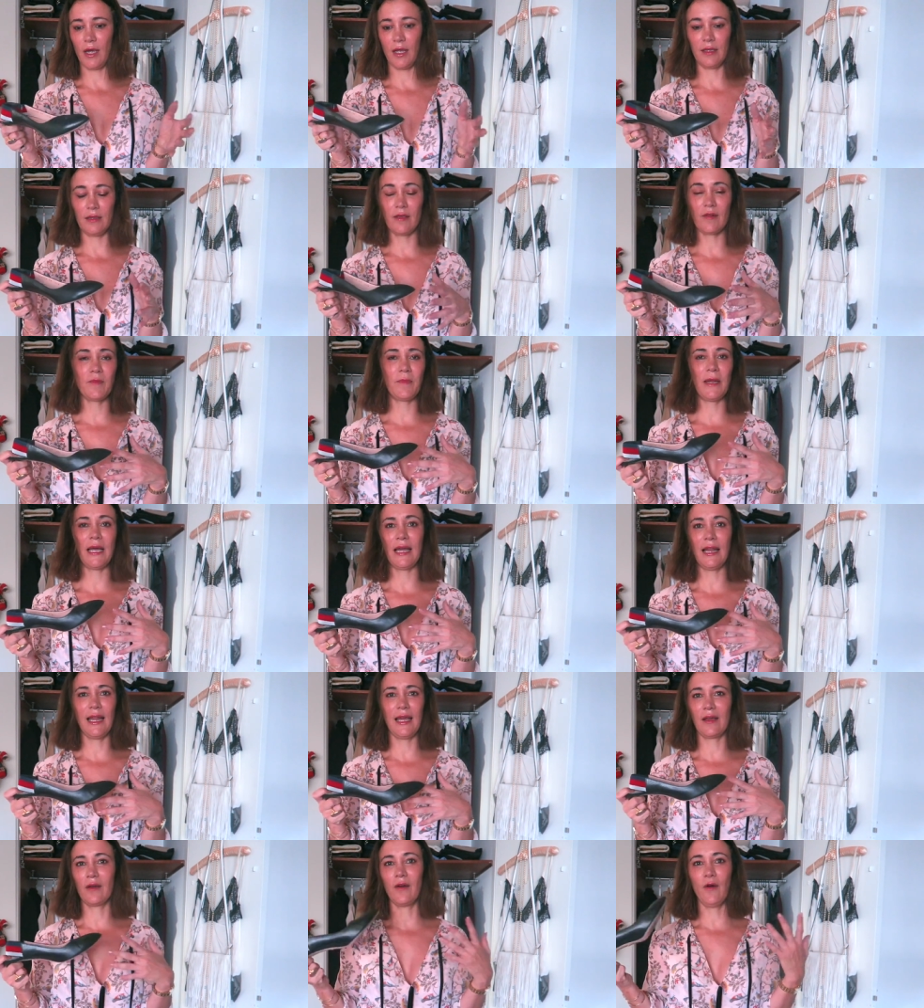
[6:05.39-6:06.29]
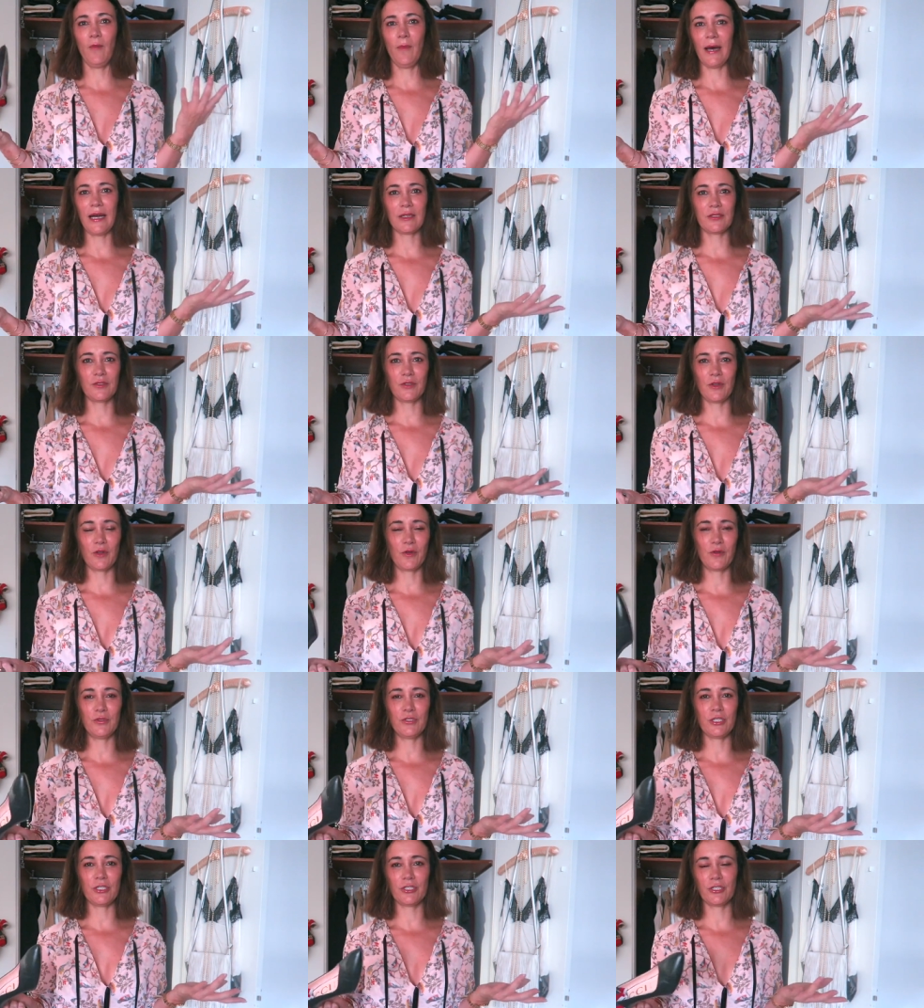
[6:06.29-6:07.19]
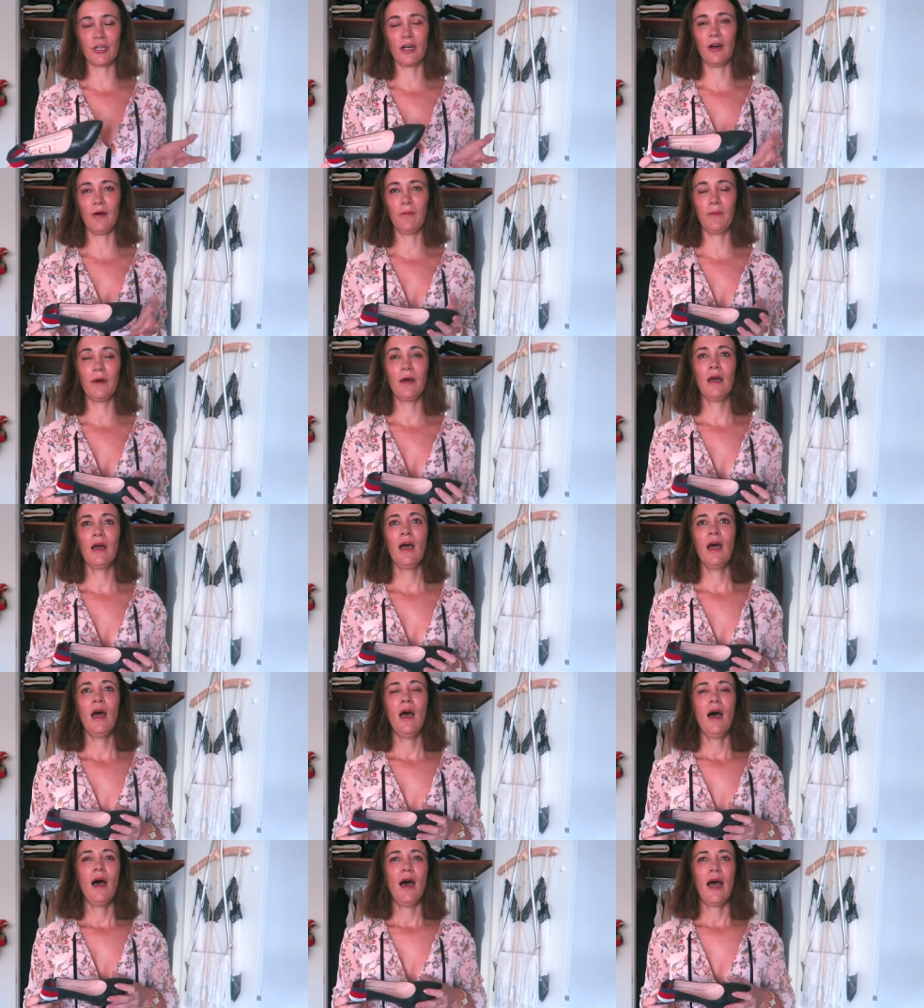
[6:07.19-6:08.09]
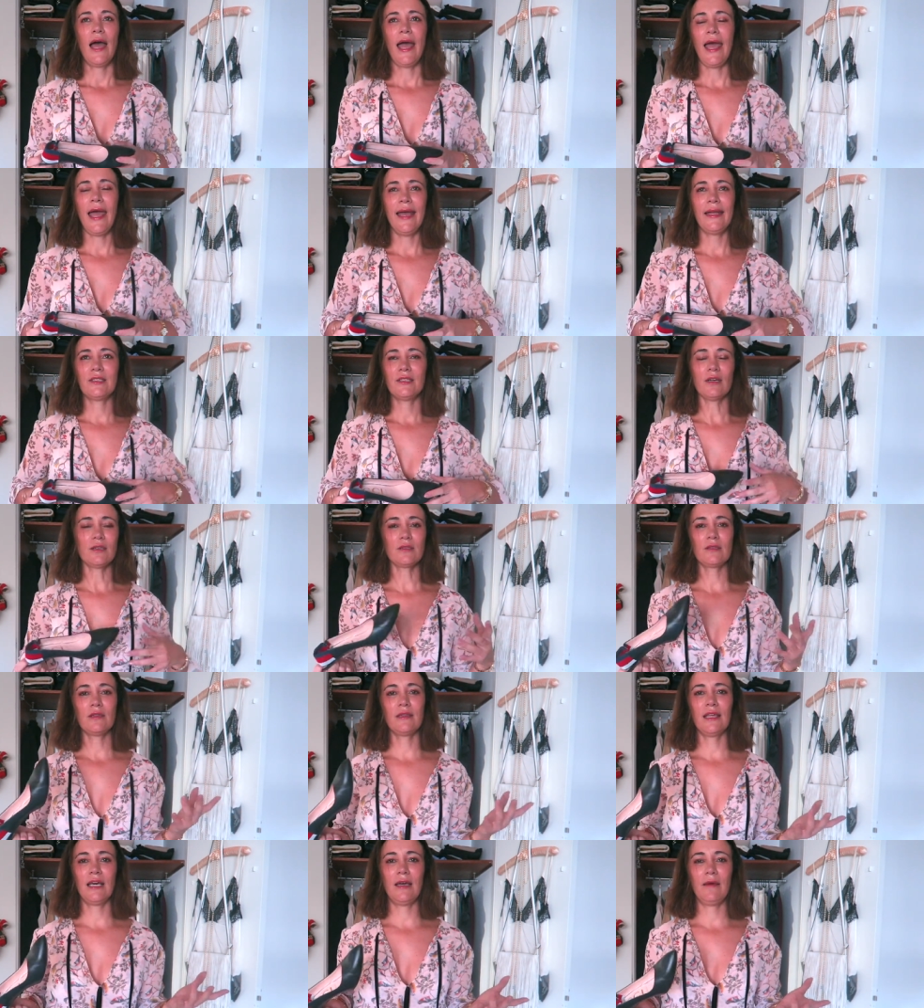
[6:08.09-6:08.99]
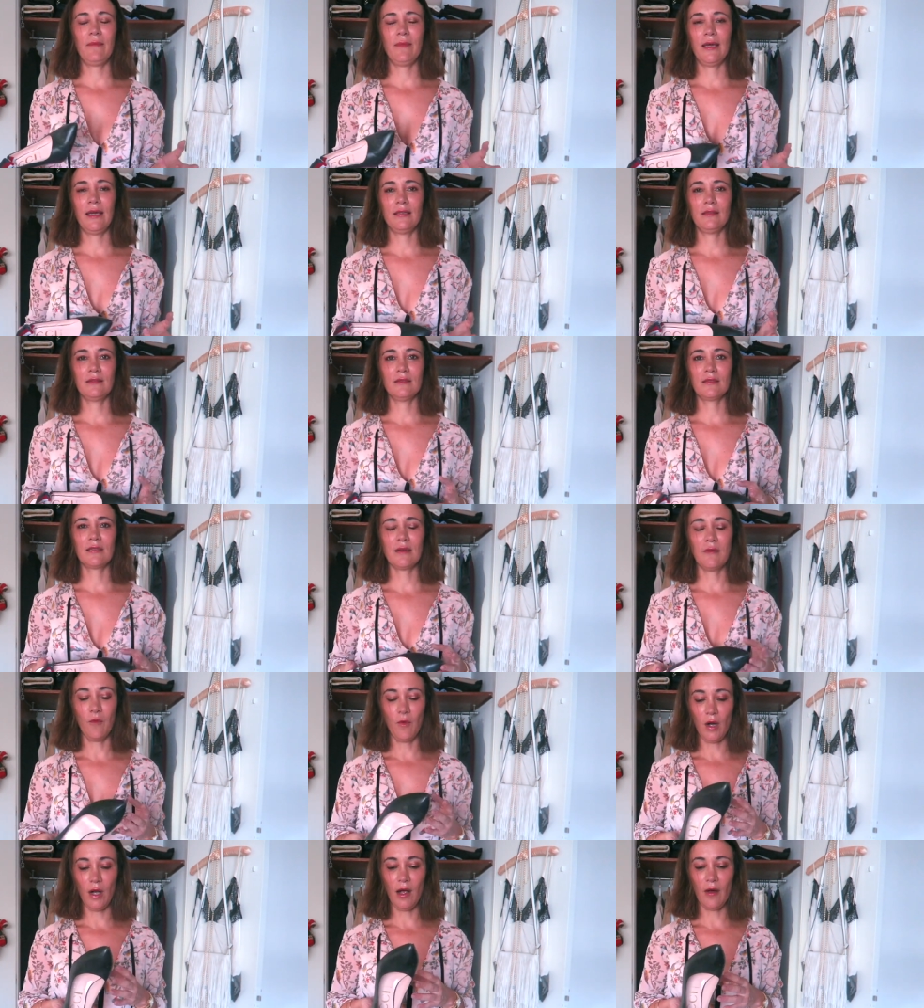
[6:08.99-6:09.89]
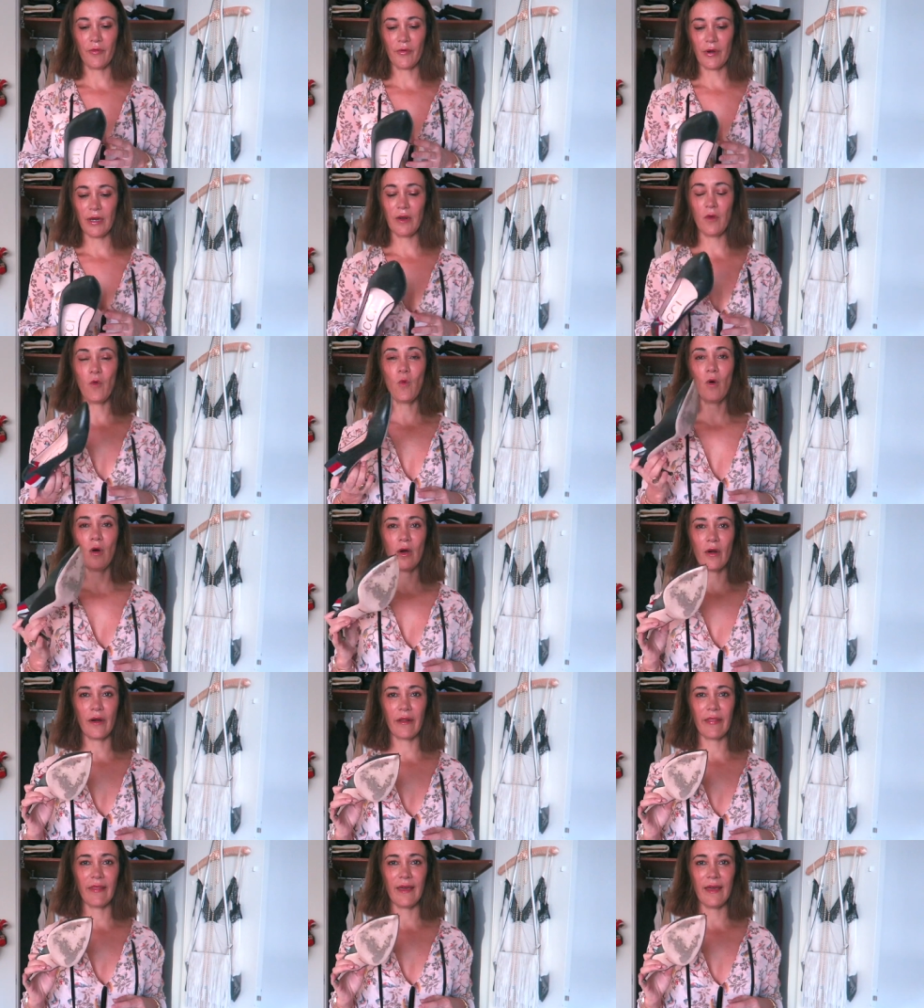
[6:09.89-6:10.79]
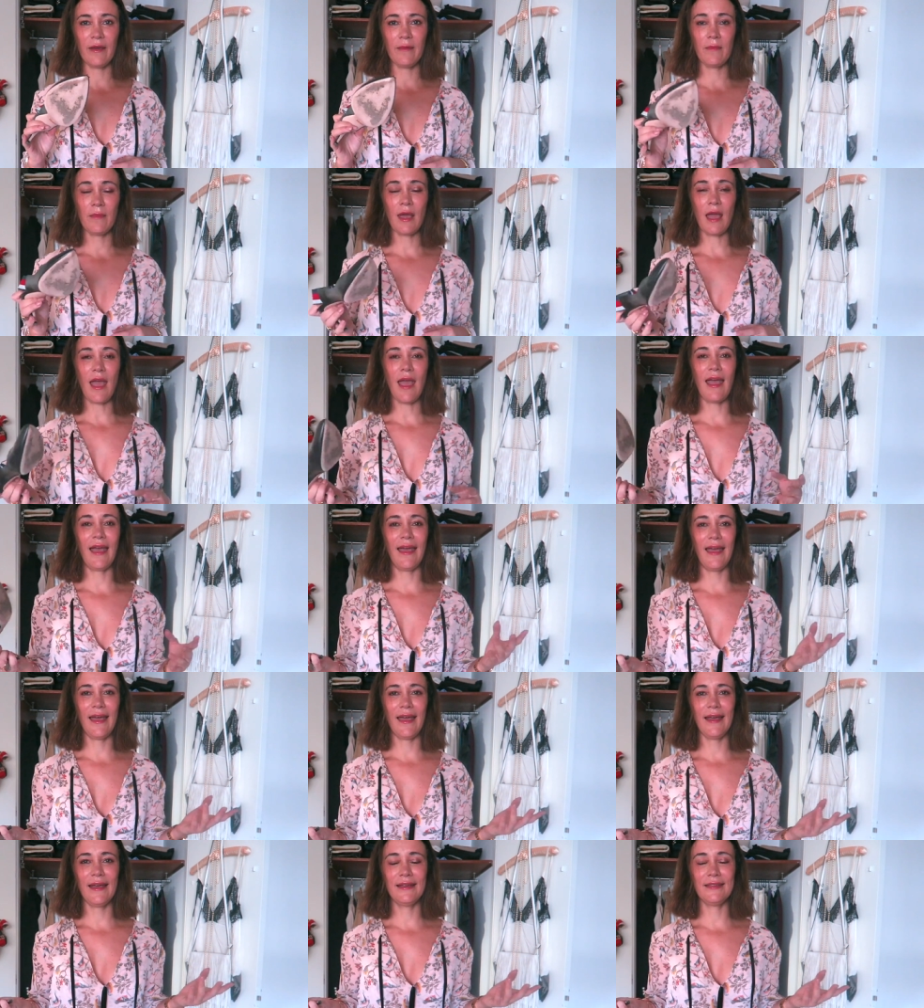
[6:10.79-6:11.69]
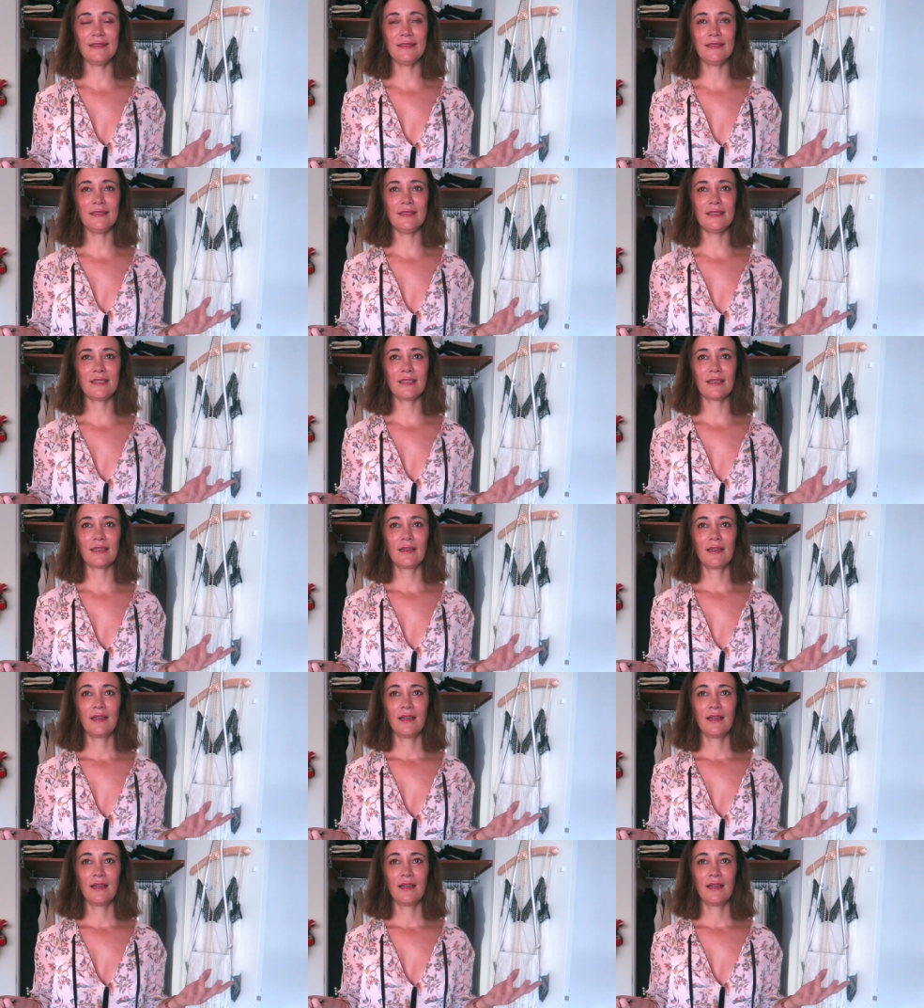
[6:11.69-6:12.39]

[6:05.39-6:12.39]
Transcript: And they replied like, go back to your Gucci shop and talk to them. And well, I already wore them and